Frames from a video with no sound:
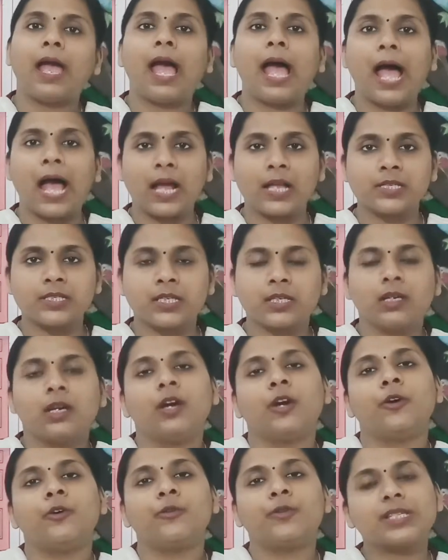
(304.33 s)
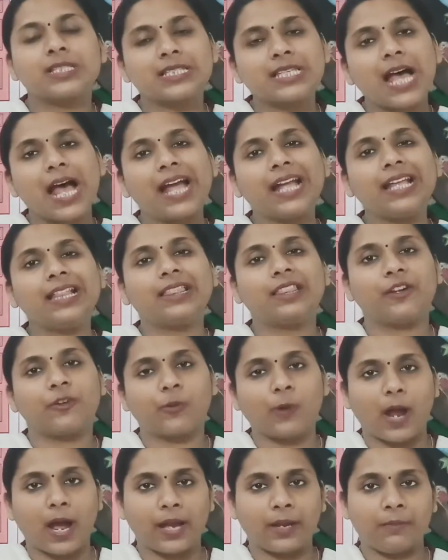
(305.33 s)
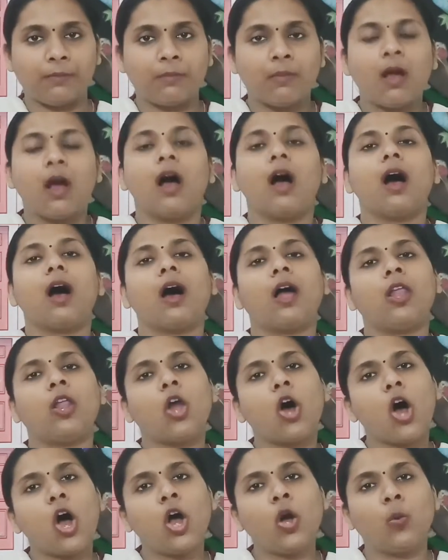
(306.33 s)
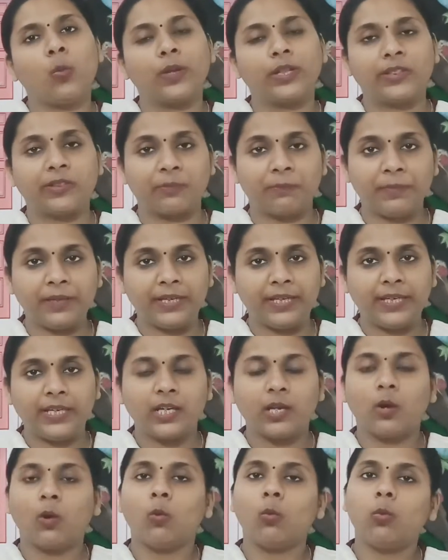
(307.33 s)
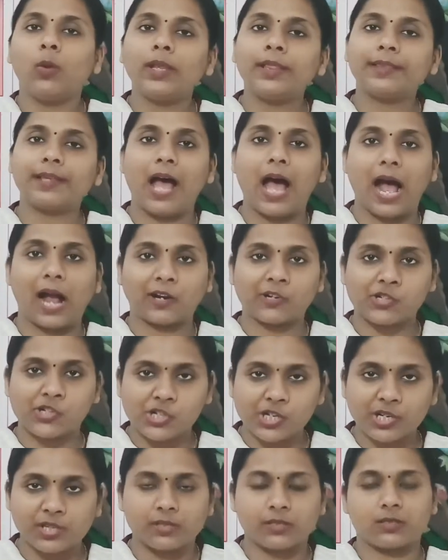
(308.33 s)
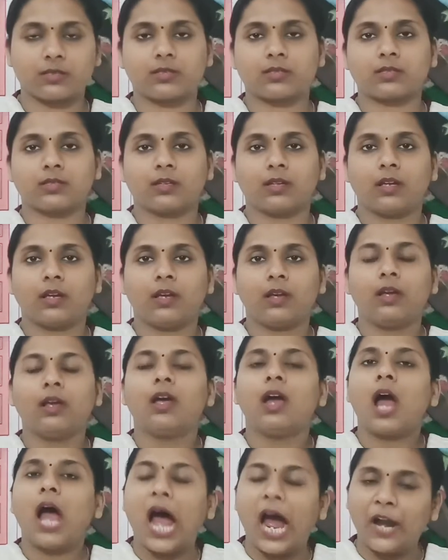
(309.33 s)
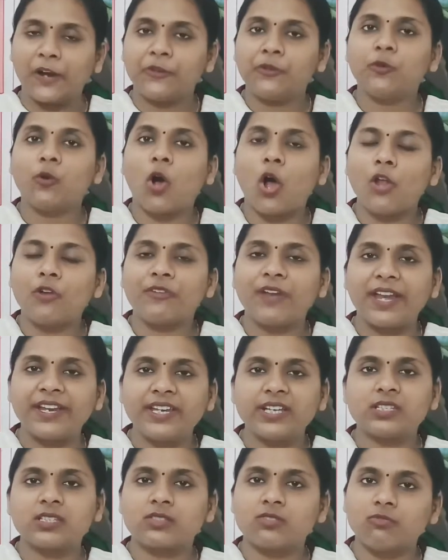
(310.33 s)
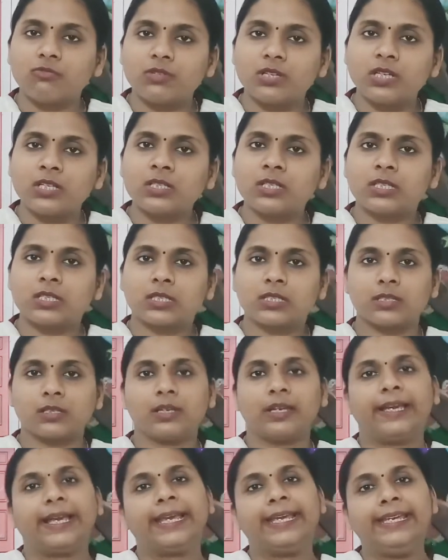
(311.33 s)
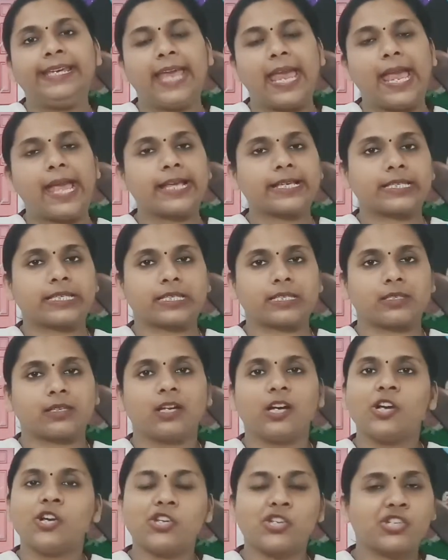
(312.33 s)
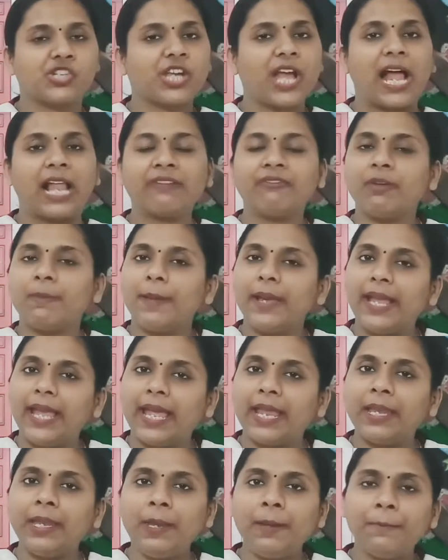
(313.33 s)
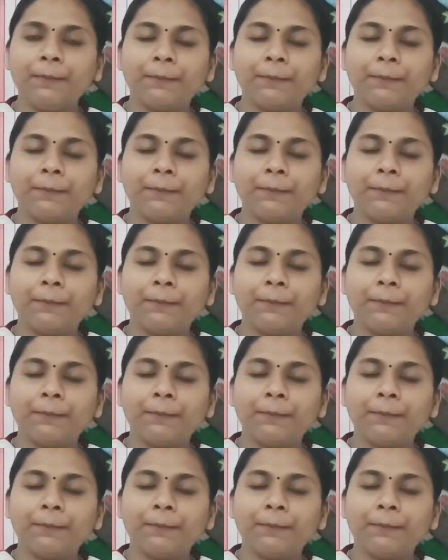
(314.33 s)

and recite the rhyme along with me with actions. Are you all ready, students? Yes. Shall we begin?